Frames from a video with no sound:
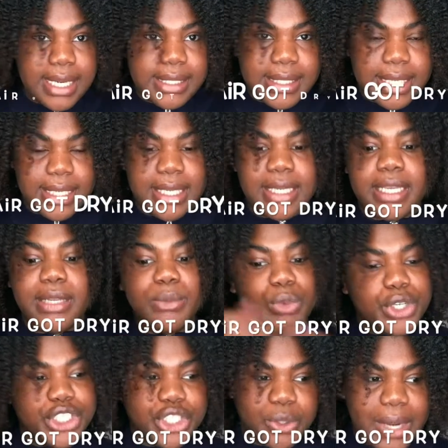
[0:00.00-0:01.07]
out of 10. It did
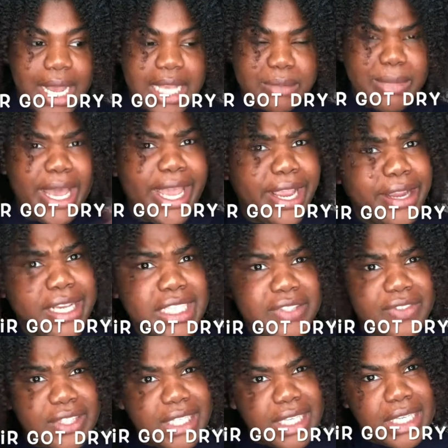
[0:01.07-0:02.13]
moisturize. My hair
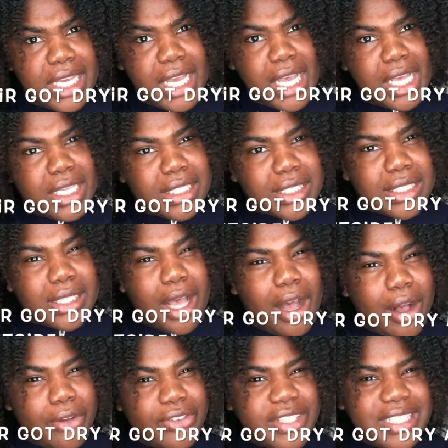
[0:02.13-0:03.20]
is feeling
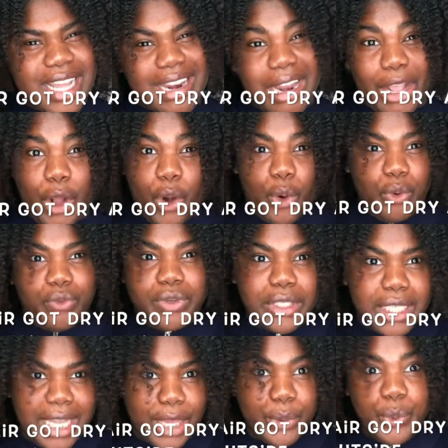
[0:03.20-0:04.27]
soft. It's not like
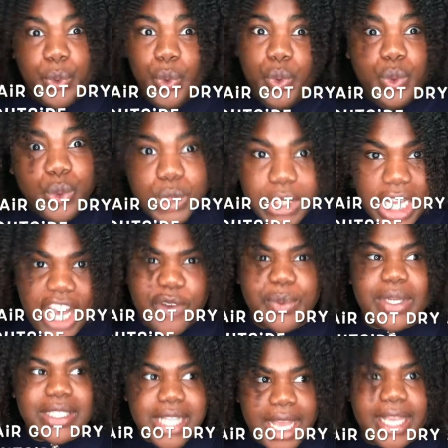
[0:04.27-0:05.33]
overly like ooh soft,
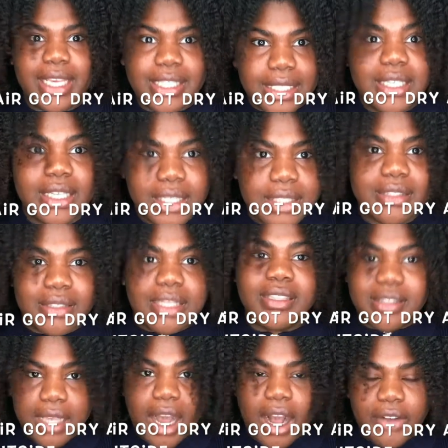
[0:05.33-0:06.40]
but it's like it's
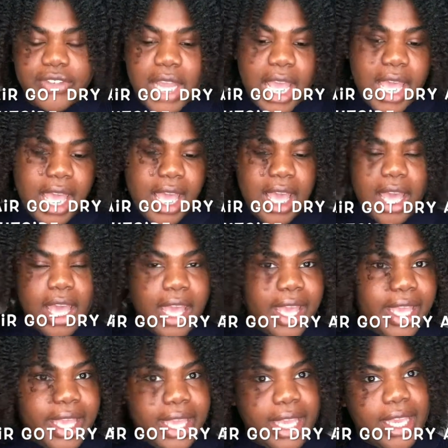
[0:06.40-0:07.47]
soft.
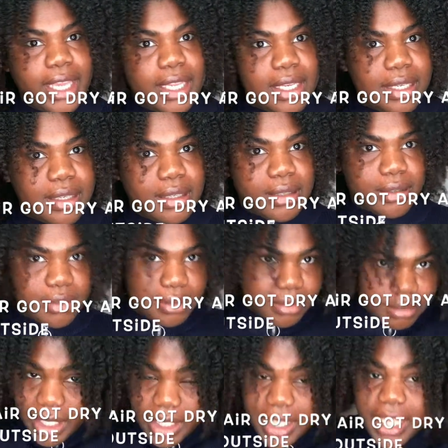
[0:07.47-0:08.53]
And
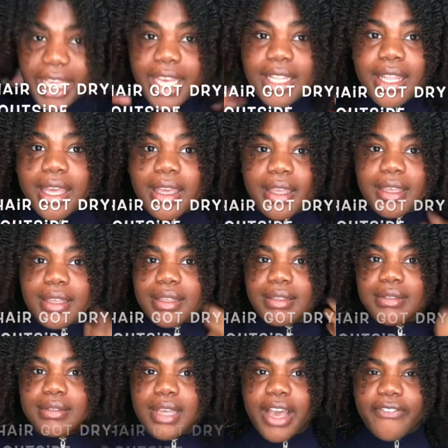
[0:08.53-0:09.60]
yeah, like
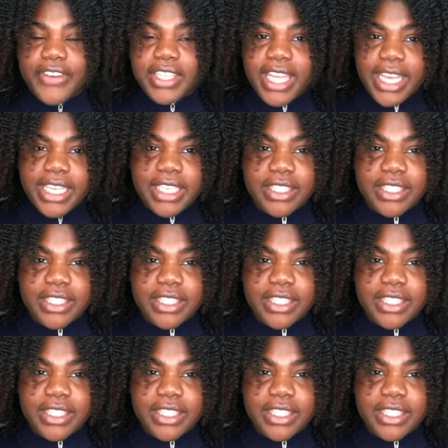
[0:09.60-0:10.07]
I feel like